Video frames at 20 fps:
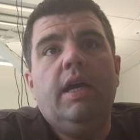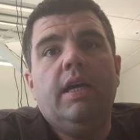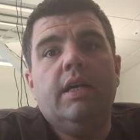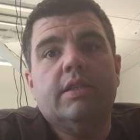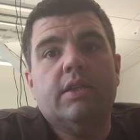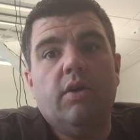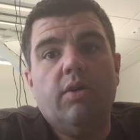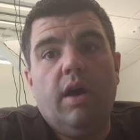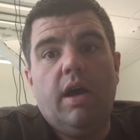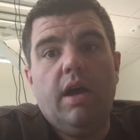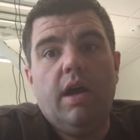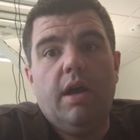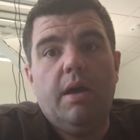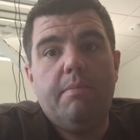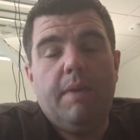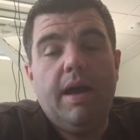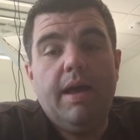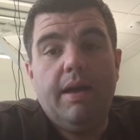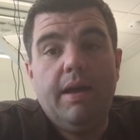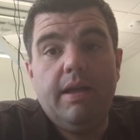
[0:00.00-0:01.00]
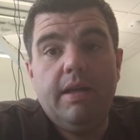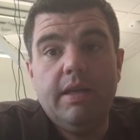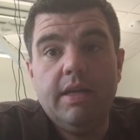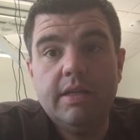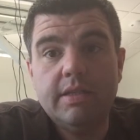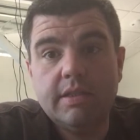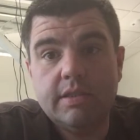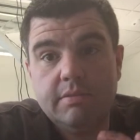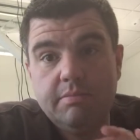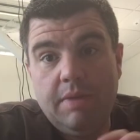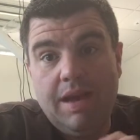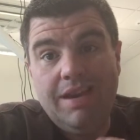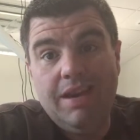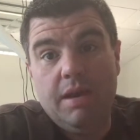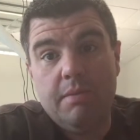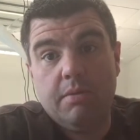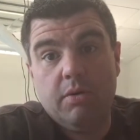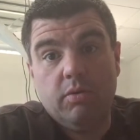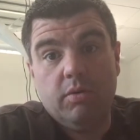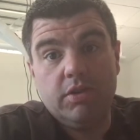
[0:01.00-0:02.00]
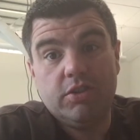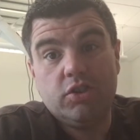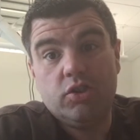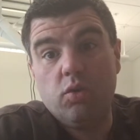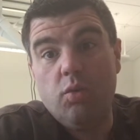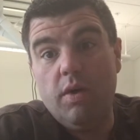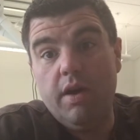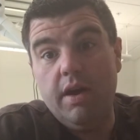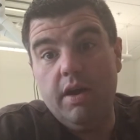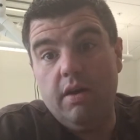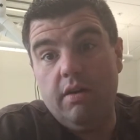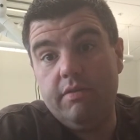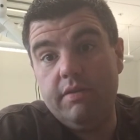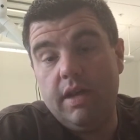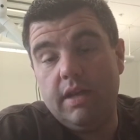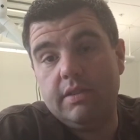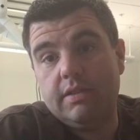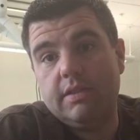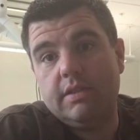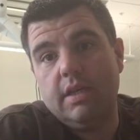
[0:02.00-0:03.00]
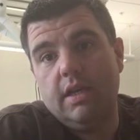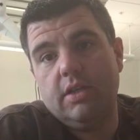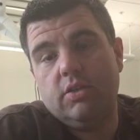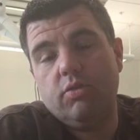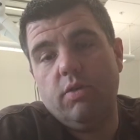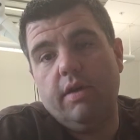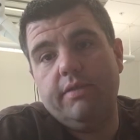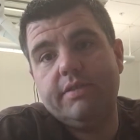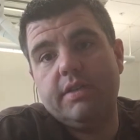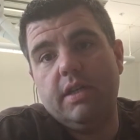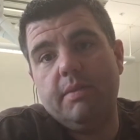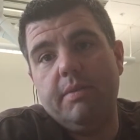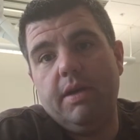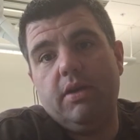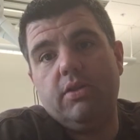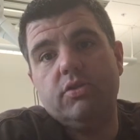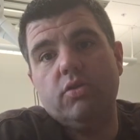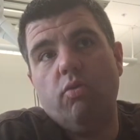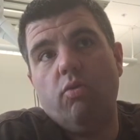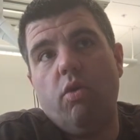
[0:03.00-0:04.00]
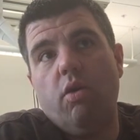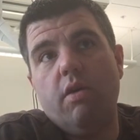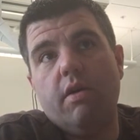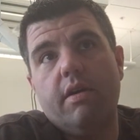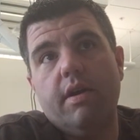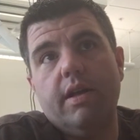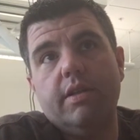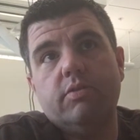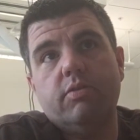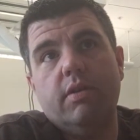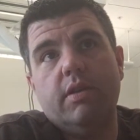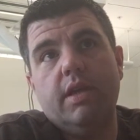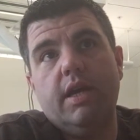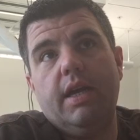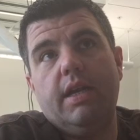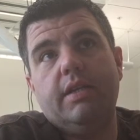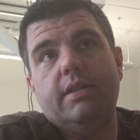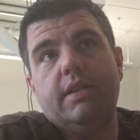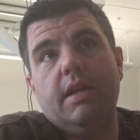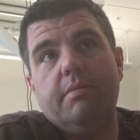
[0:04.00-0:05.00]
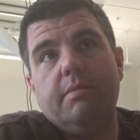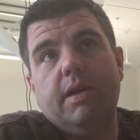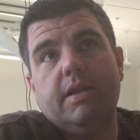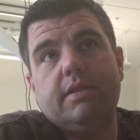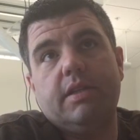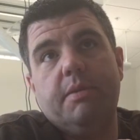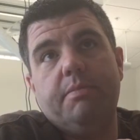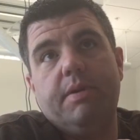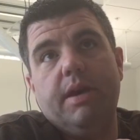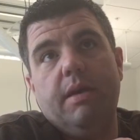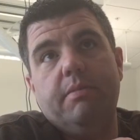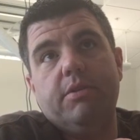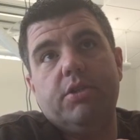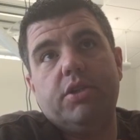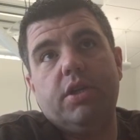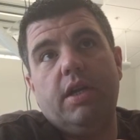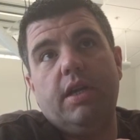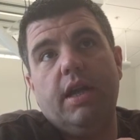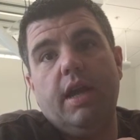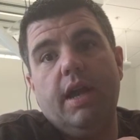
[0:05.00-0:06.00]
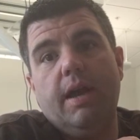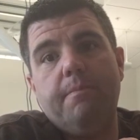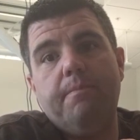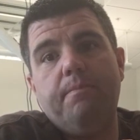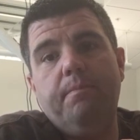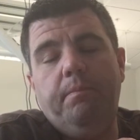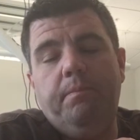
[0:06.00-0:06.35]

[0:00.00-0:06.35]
So my number was 12. That's 12 centimeters of water. That's what they had to set my CPAP machine at